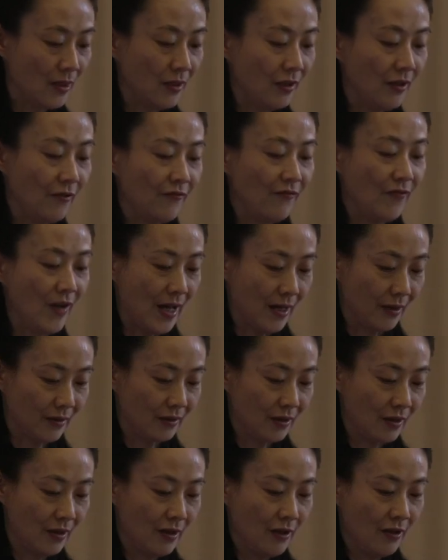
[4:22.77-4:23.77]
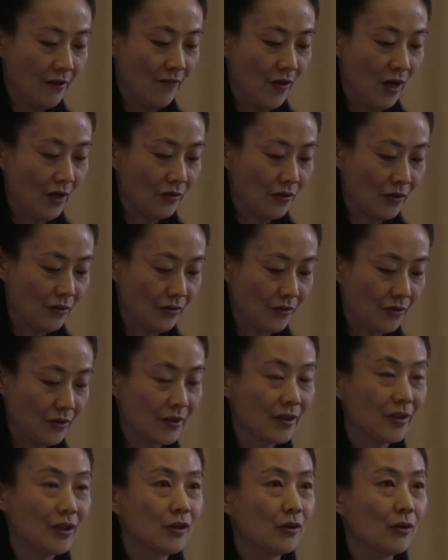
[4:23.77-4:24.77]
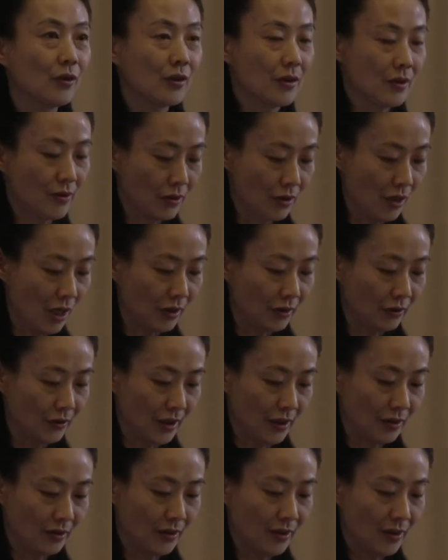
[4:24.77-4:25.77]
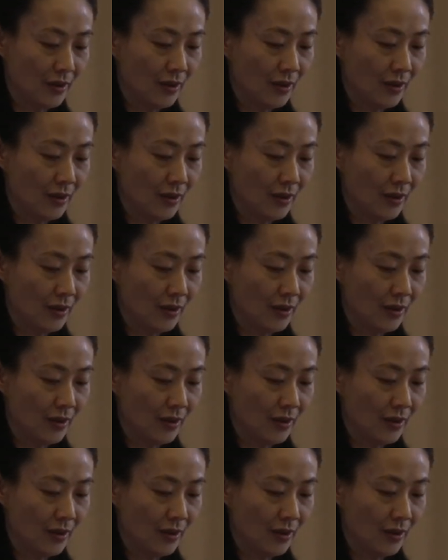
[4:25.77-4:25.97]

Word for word: in fact, functions to consolidate